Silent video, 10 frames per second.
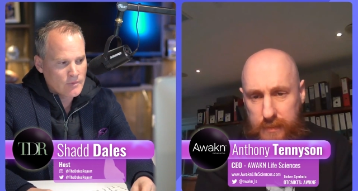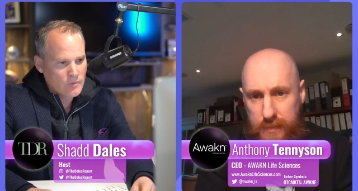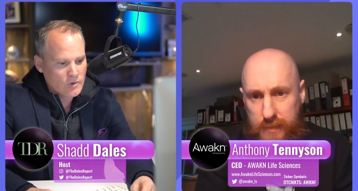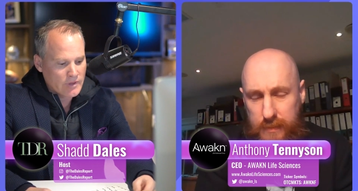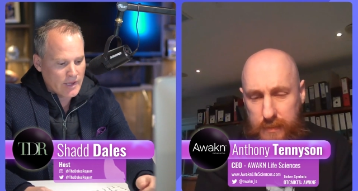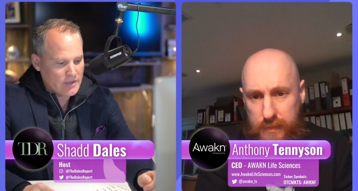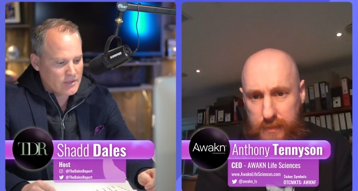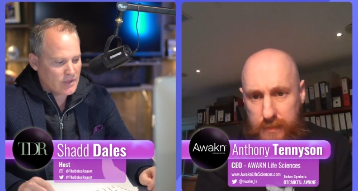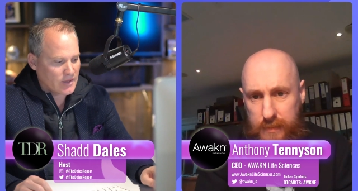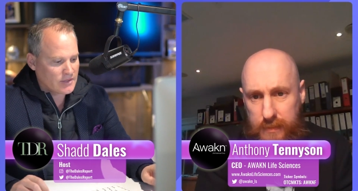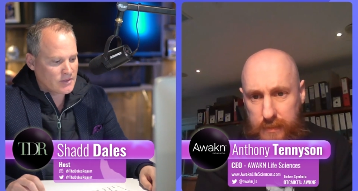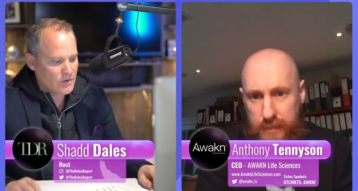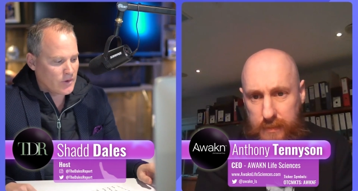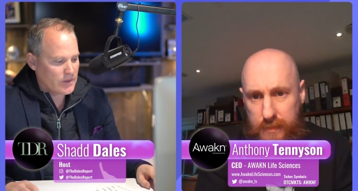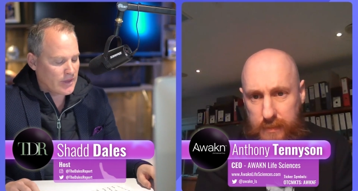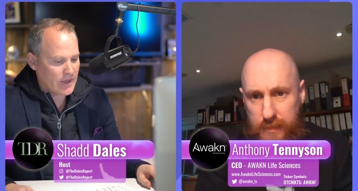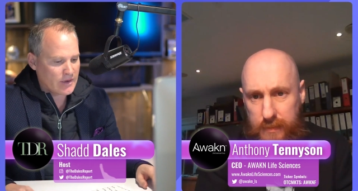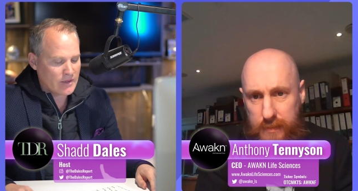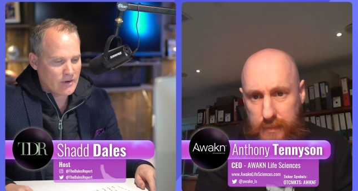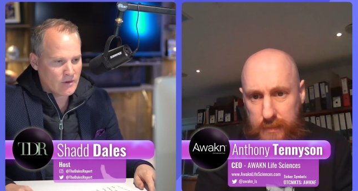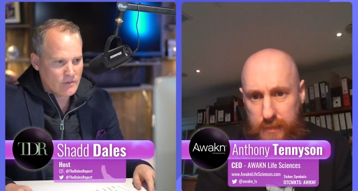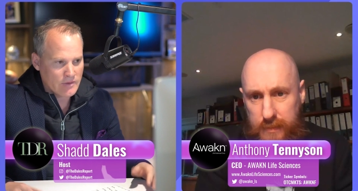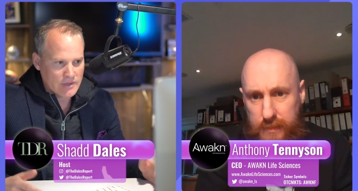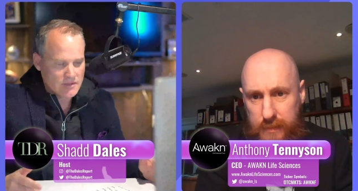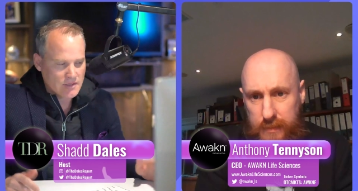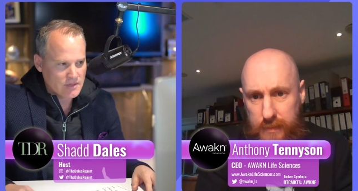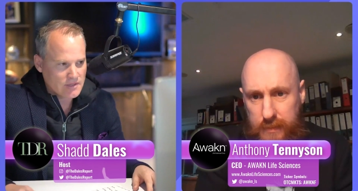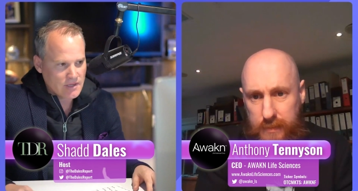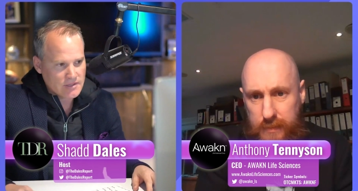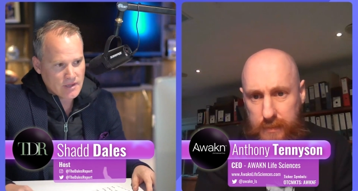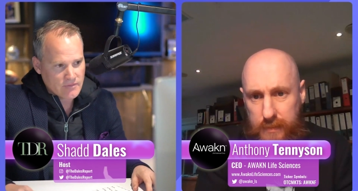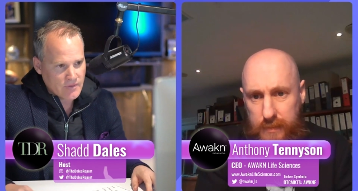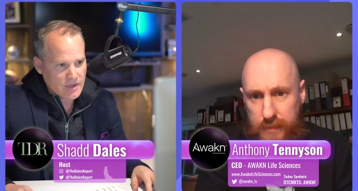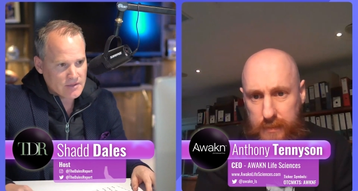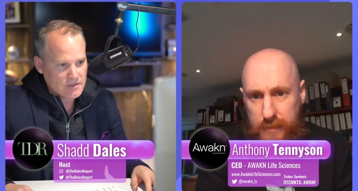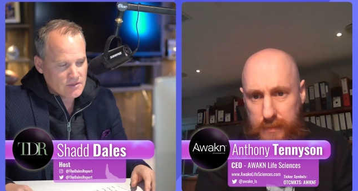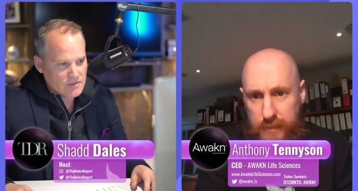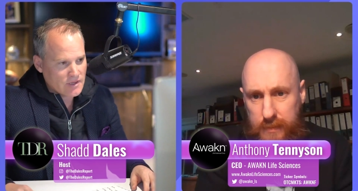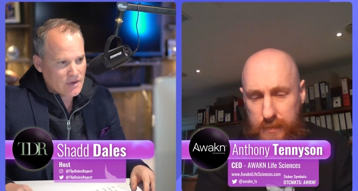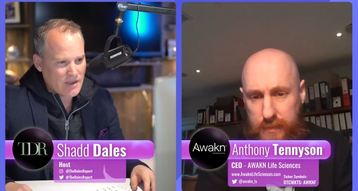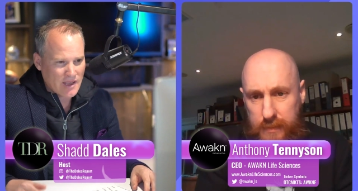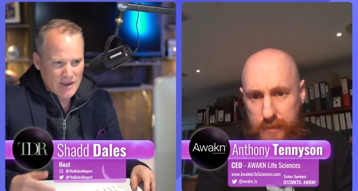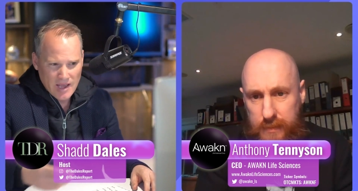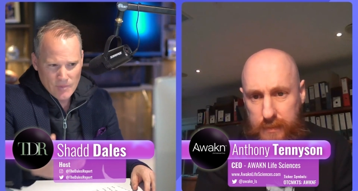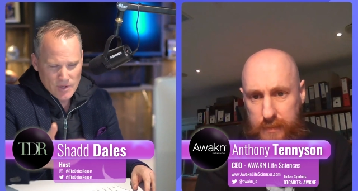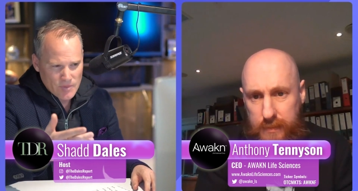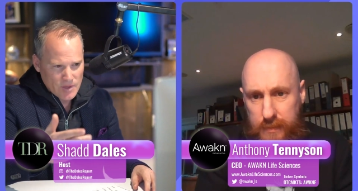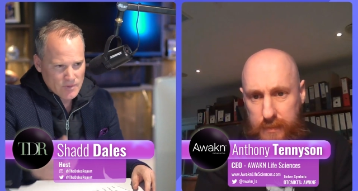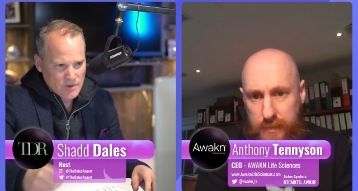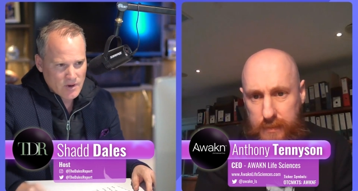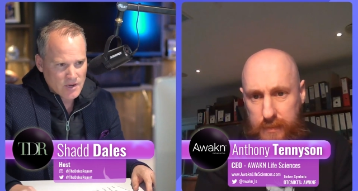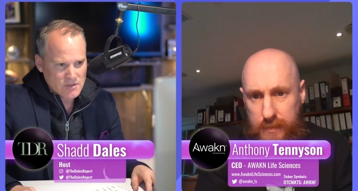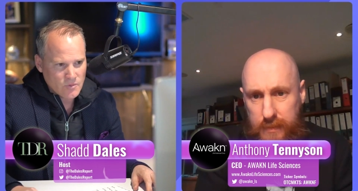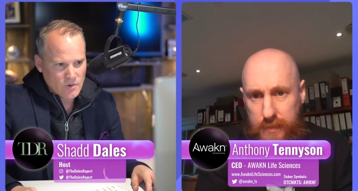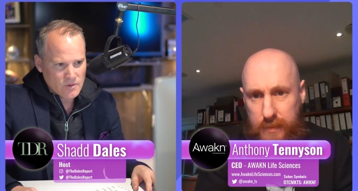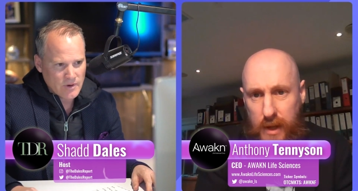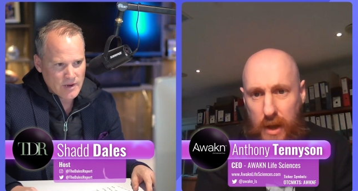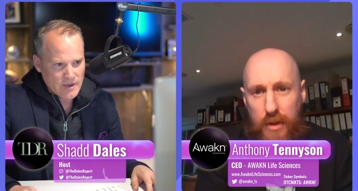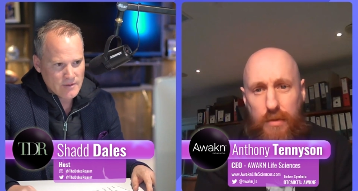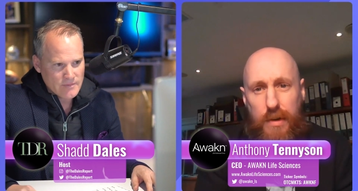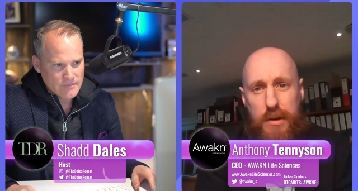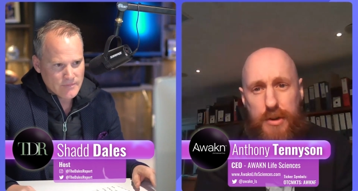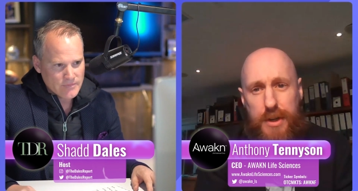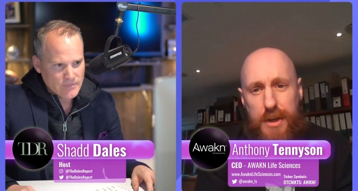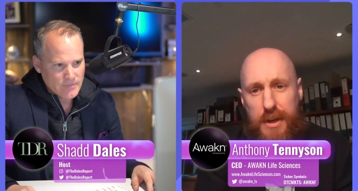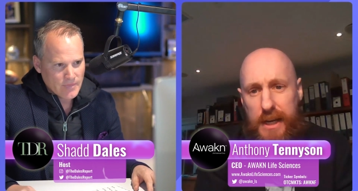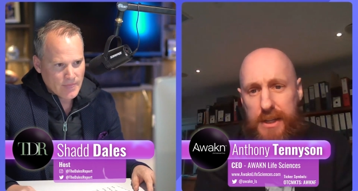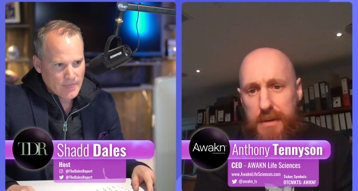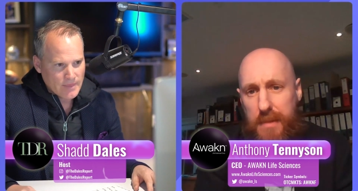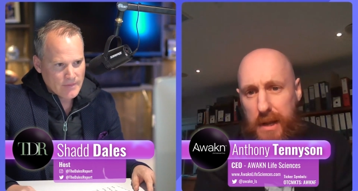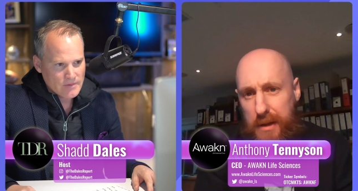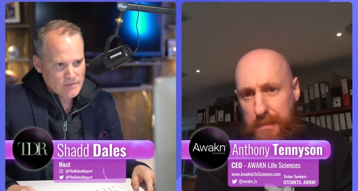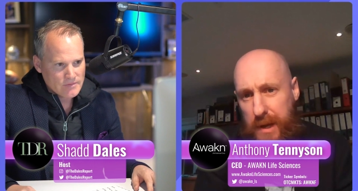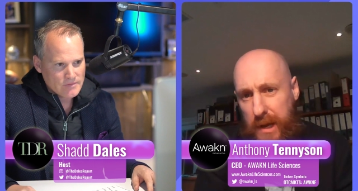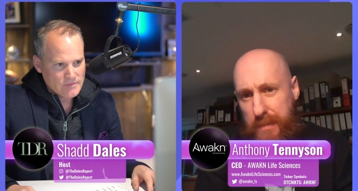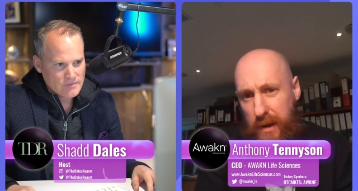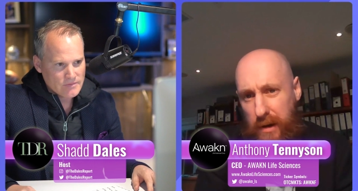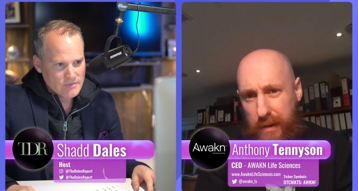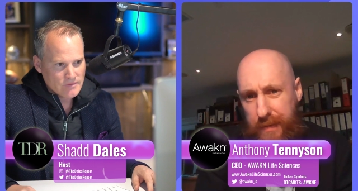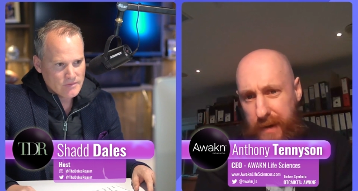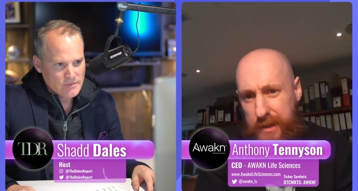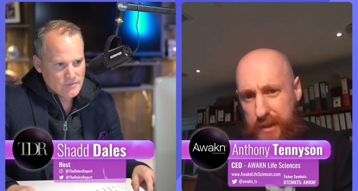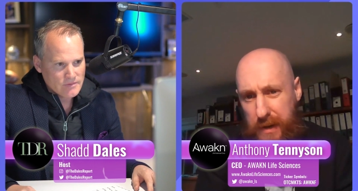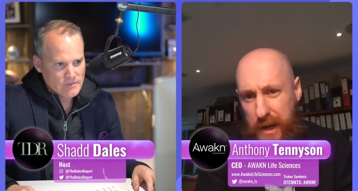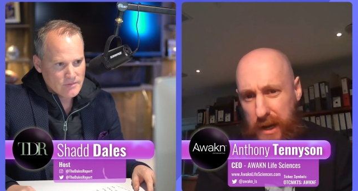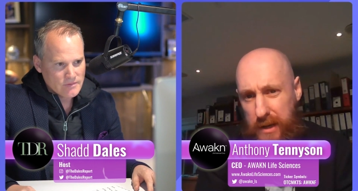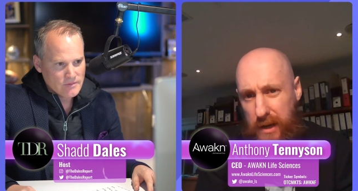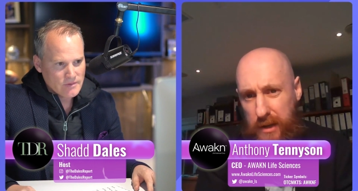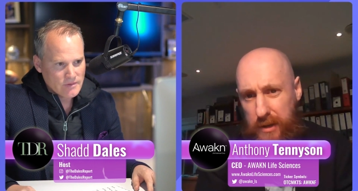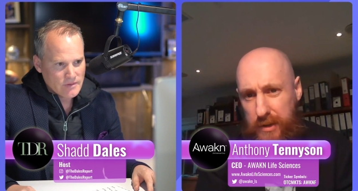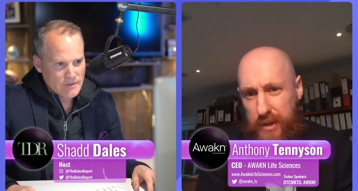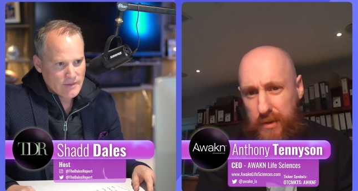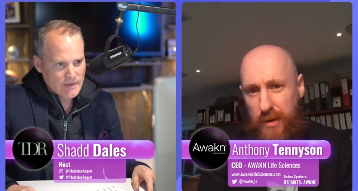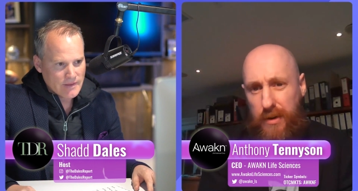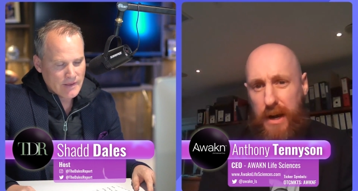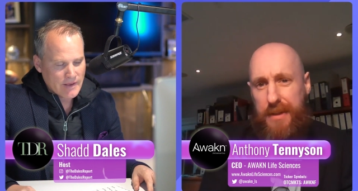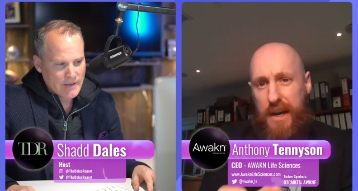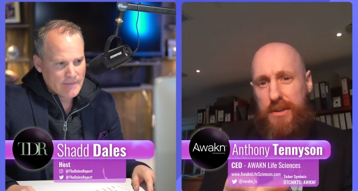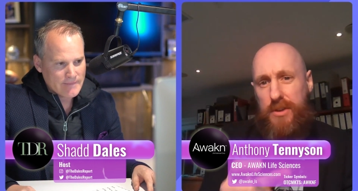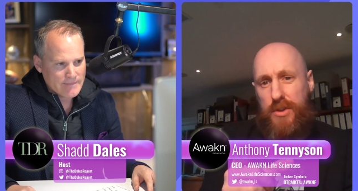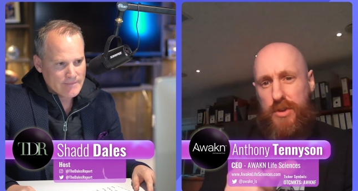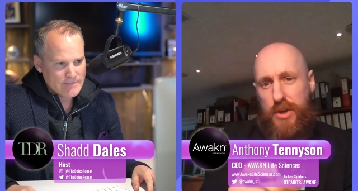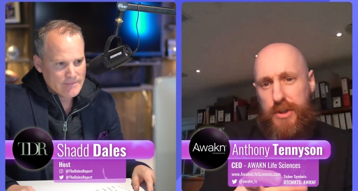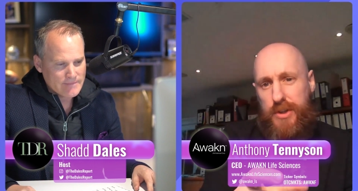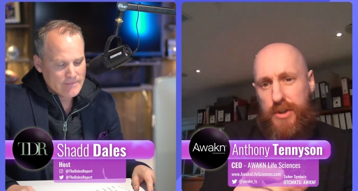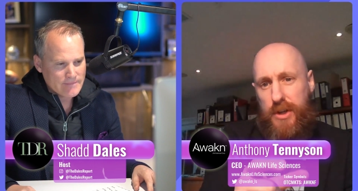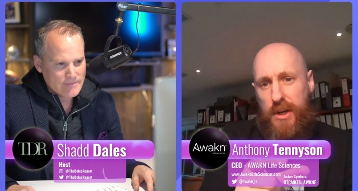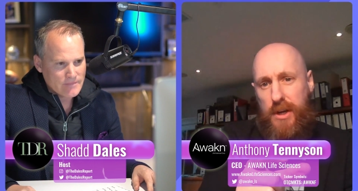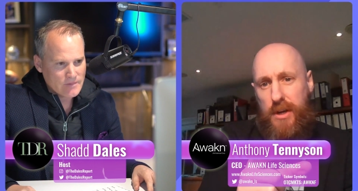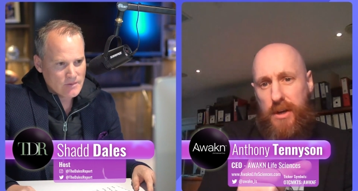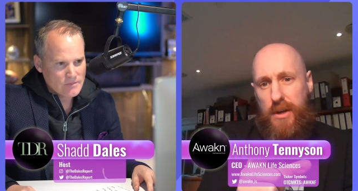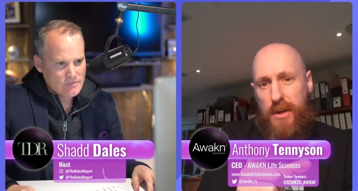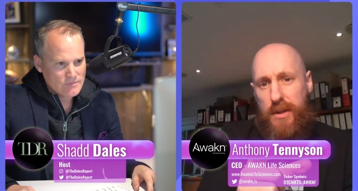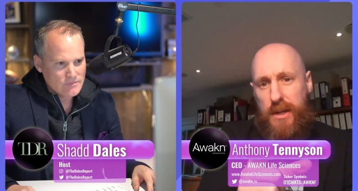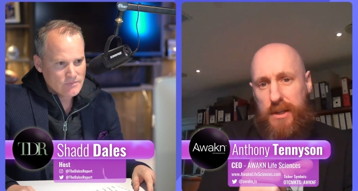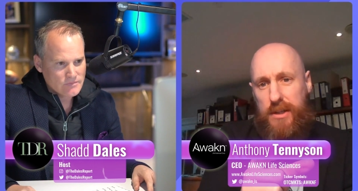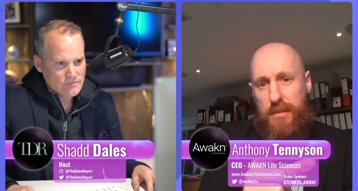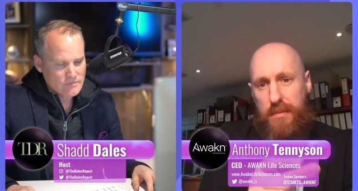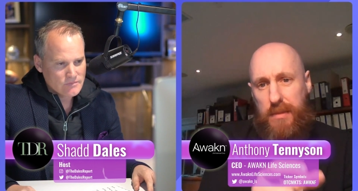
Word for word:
Speaker 1: related to this, knowing that you know it's a disease that affects, as you said, uh, how many people across the world right now?
Speaker 2: 390 million people are affected by alcohol use disorder, yeah. and that's just that's the